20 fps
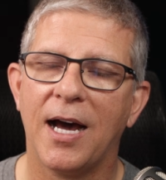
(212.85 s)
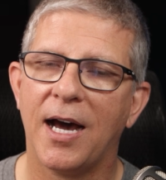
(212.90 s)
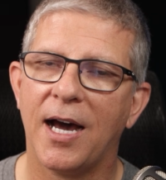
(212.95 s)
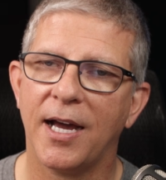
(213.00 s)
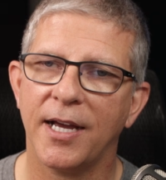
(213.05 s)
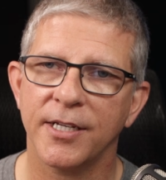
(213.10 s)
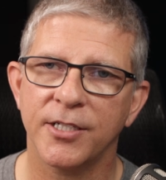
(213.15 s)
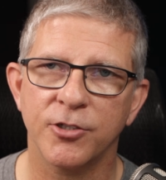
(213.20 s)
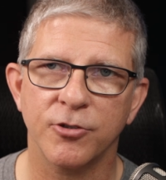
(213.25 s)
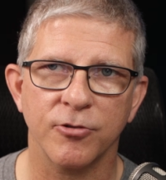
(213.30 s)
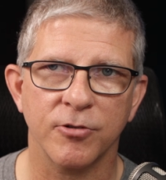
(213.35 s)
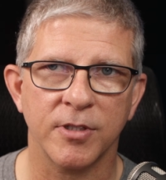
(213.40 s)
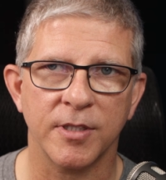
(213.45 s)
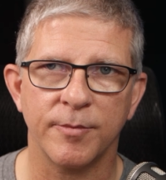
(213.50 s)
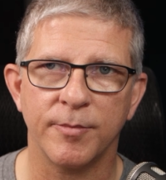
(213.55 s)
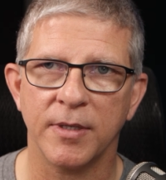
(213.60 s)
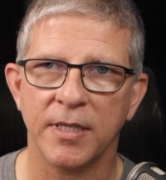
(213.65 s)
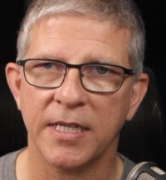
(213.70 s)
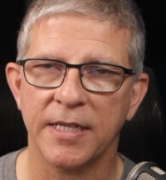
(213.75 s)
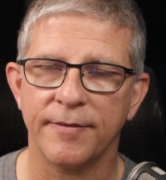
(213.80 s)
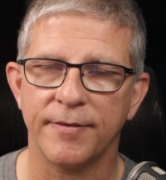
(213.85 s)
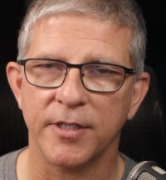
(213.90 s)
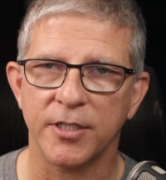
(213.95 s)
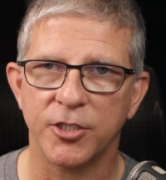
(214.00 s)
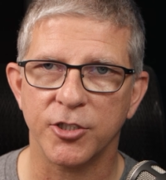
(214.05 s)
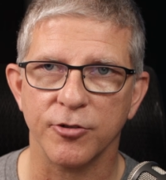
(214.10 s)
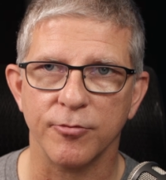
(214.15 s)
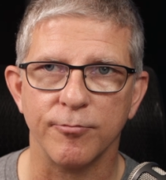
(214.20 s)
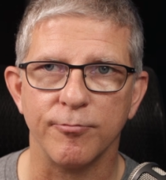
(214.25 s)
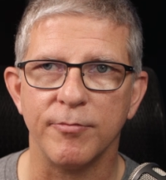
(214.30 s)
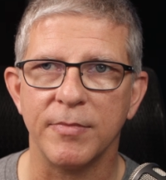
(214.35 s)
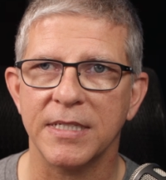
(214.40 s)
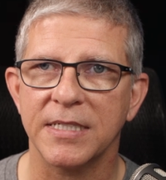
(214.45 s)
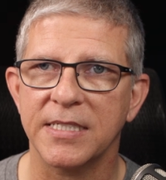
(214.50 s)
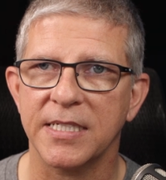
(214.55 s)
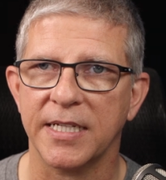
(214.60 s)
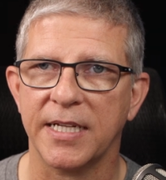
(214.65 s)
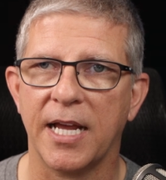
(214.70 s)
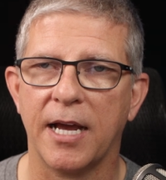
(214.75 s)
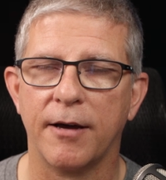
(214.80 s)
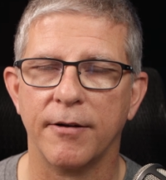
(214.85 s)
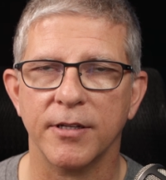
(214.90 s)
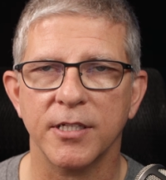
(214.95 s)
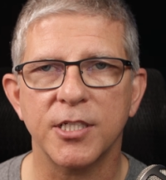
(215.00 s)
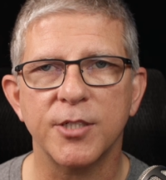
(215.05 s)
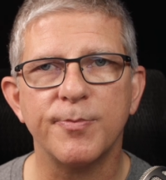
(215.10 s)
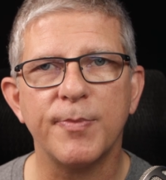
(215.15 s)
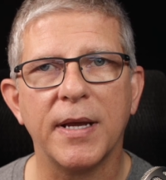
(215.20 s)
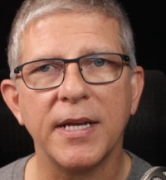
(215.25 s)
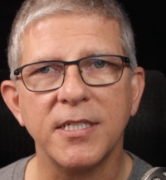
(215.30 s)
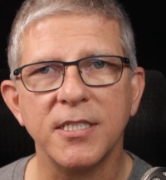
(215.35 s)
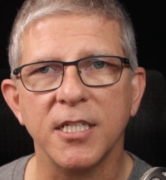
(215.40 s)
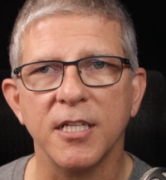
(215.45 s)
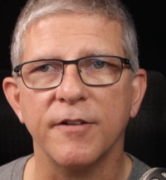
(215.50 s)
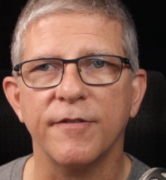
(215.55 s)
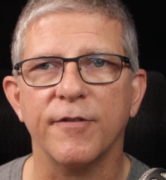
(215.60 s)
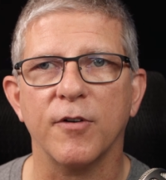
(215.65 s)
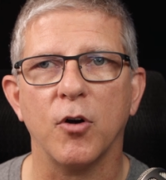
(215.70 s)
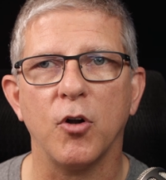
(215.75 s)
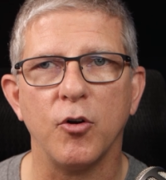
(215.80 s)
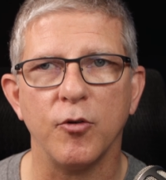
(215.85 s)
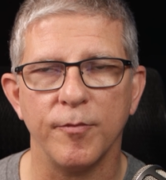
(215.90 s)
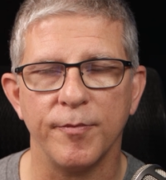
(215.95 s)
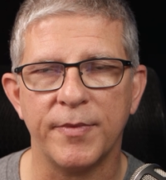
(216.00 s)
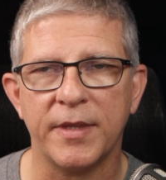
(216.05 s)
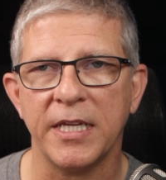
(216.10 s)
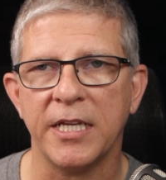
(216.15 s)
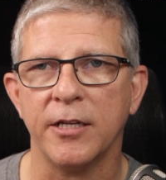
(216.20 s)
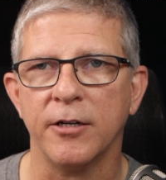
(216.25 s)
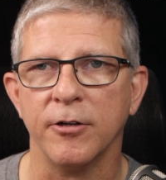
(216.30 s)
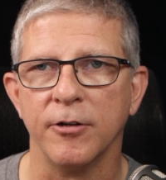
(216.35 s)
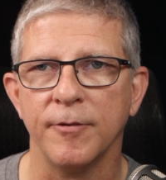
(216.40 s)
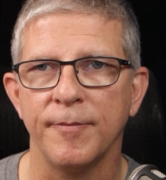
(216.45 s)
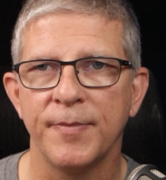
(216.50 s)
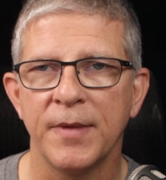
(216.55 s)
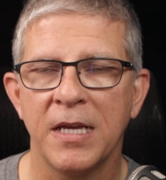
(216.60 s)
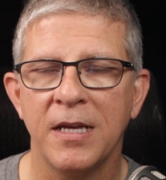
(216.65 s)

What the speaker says: I truly believe that you're missing out, especially for home theater.